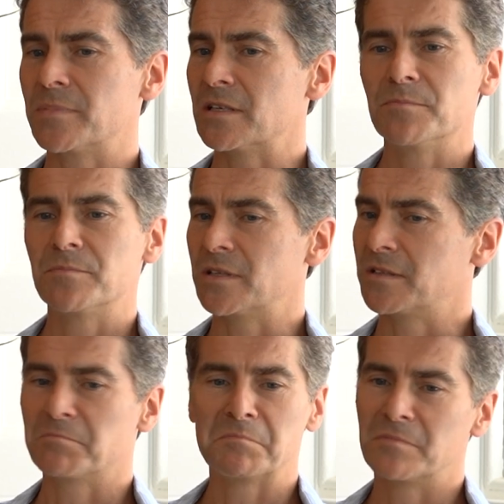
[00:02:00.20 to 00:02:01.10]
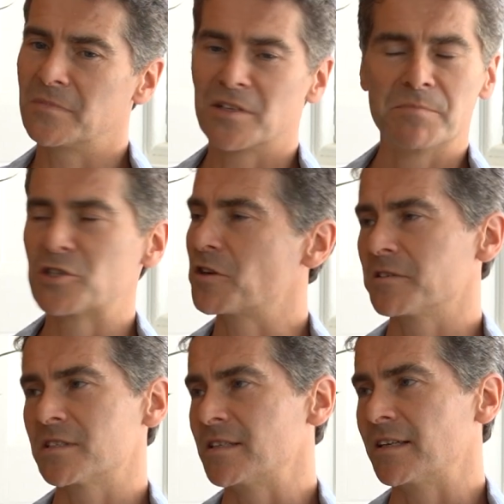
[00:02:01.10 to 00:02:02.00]
but the
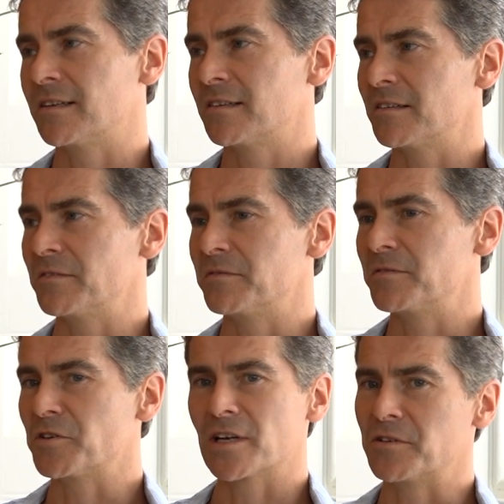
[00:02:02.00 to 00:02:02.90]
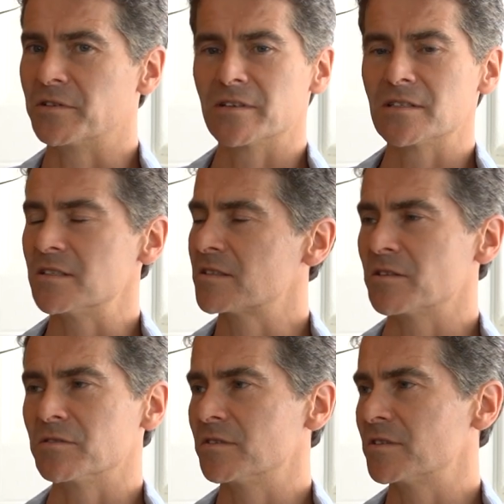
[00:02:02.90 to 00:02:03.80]
majority of UK universities
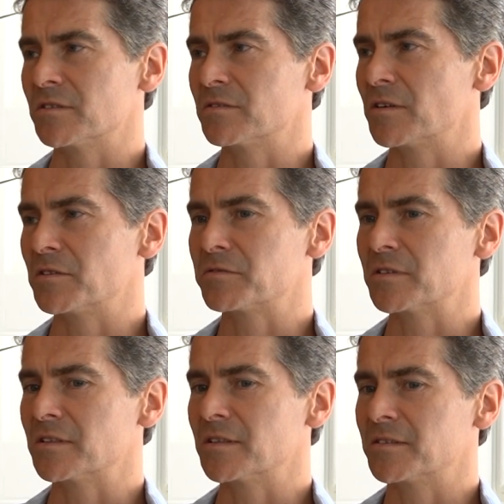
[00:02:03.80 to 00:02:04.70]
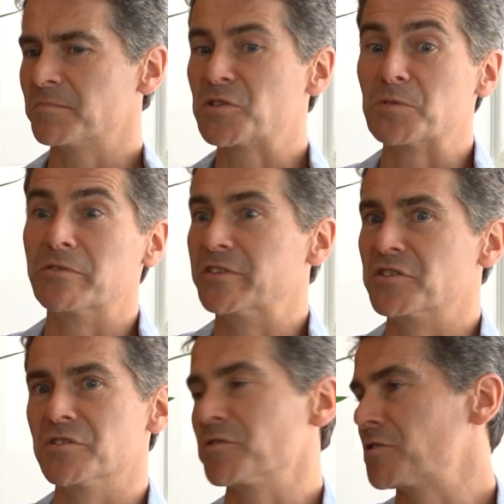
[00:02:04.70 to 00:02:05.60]
don't offer
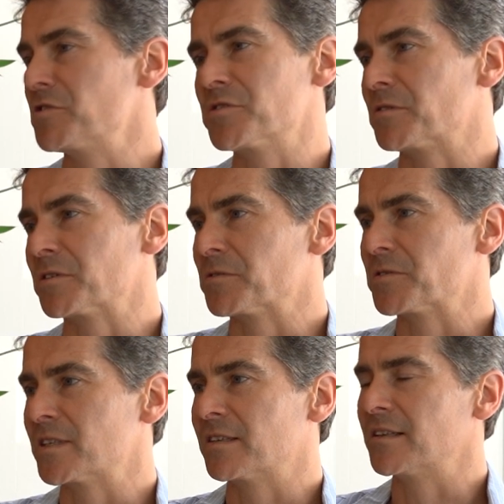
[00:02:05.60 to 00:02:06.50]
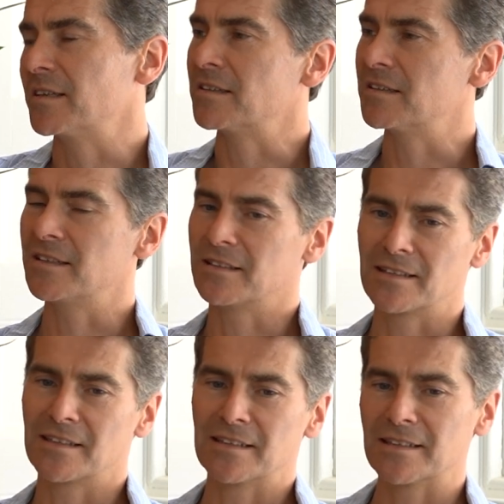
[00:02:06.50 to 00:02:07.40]
supervisions or tutorials
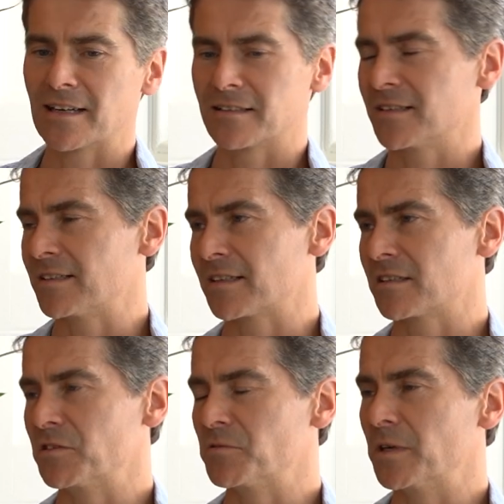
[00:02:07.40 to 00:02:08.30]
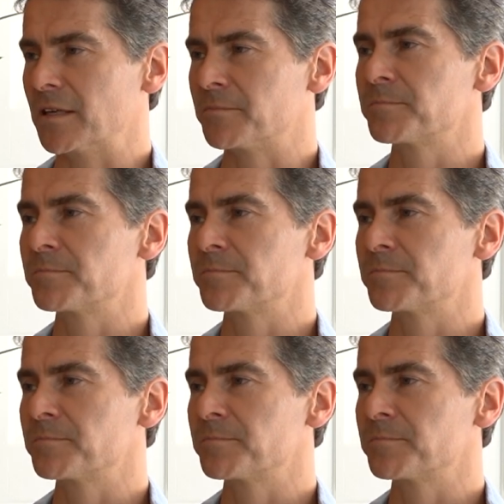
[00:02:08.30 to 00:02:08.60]
in that kind of way.